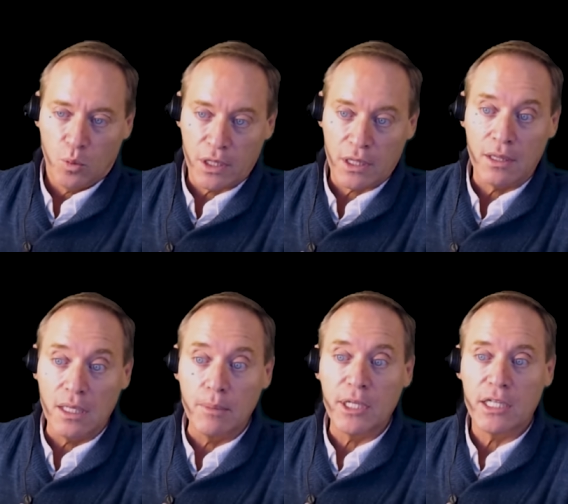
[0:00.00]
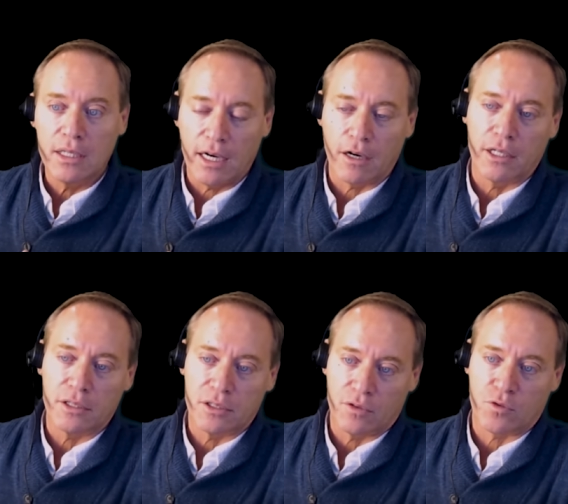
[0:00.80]
with limited
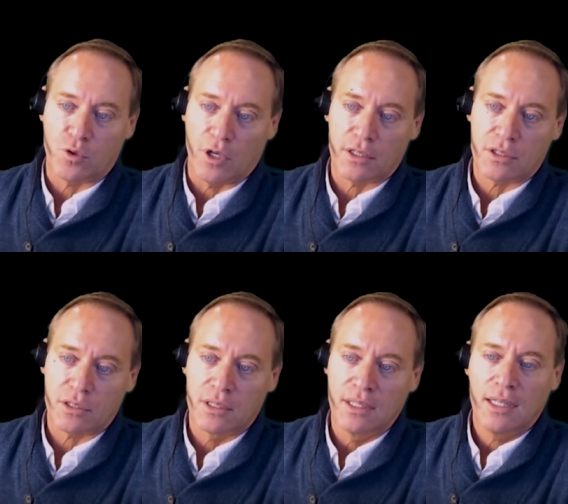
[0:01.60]
areas of trust